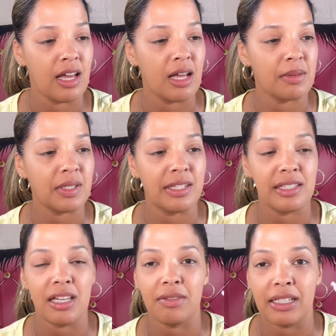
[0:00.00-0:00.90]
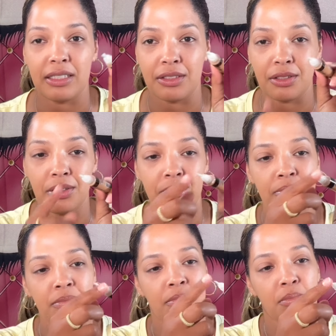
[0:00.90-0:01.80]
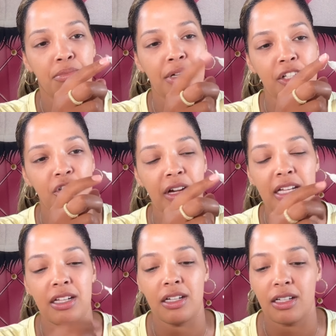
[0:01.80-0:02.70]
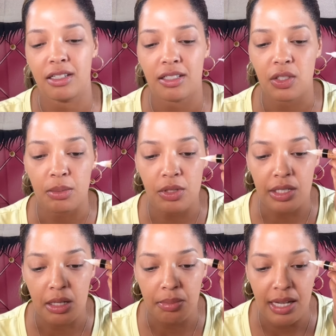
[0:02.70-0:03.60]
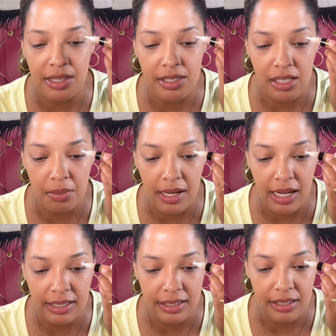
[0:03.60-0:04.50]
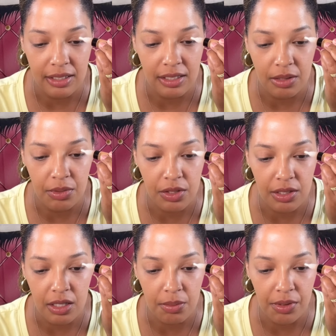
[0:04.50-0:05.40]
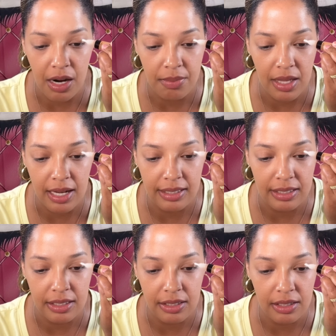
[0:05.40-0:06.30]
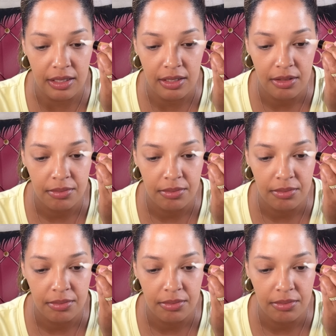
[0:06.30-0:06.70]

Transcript: Um, so it does have like a little brush right here. So I'm just gonna apply this on my eyelid here and we're just gonna prime the eyelid here.